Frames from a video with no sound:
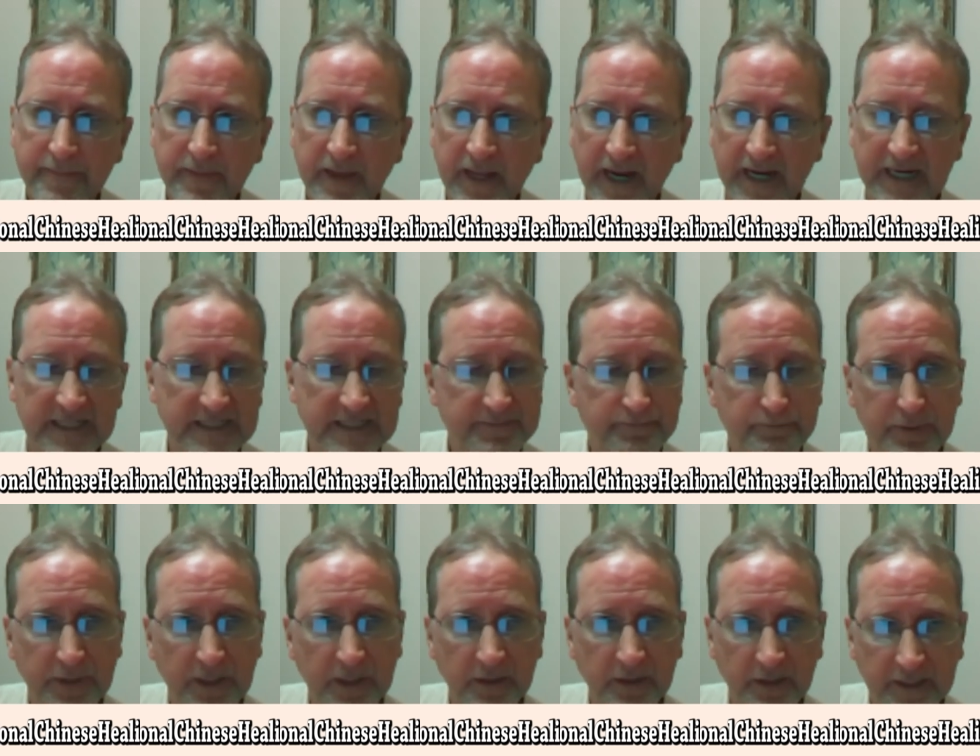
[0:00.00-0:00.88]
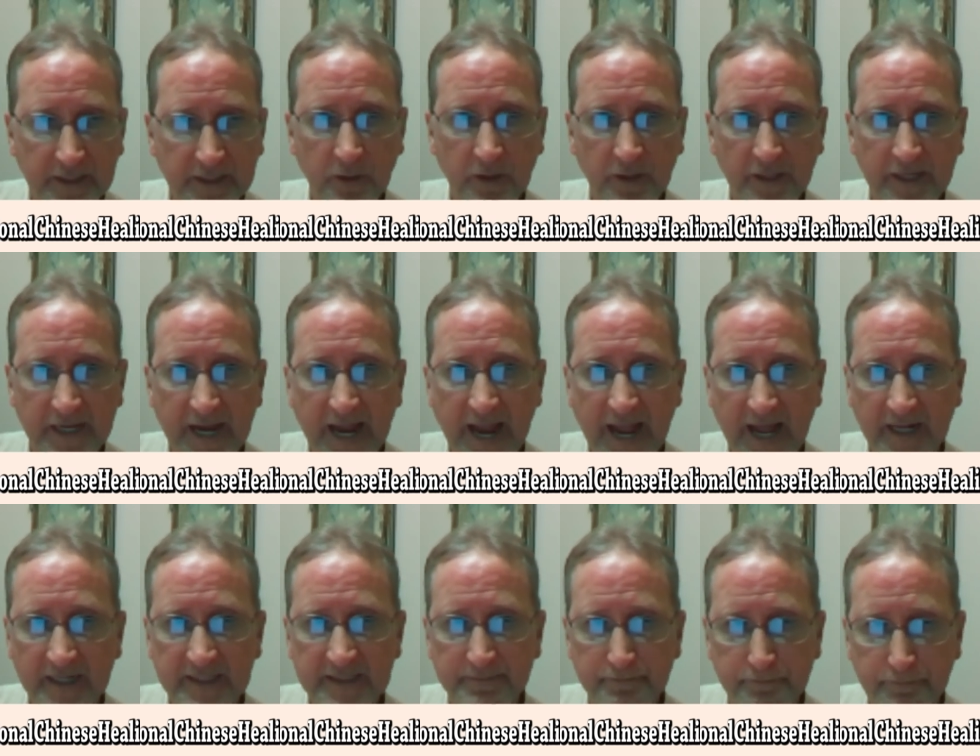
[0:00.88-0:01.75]
and it's literally
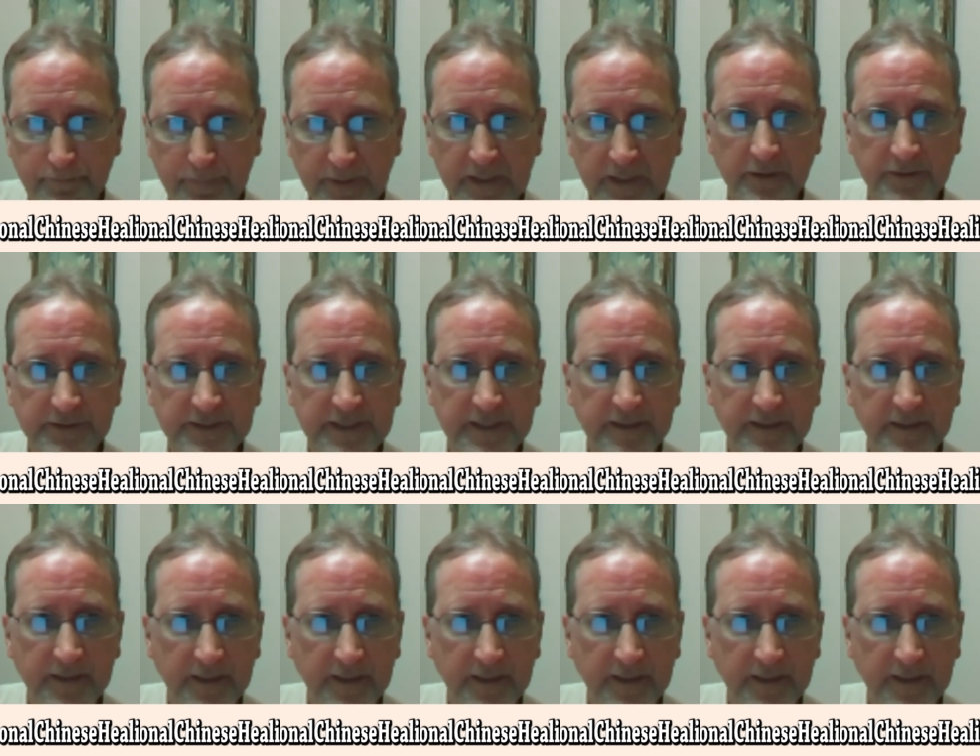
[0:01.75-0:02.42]
has built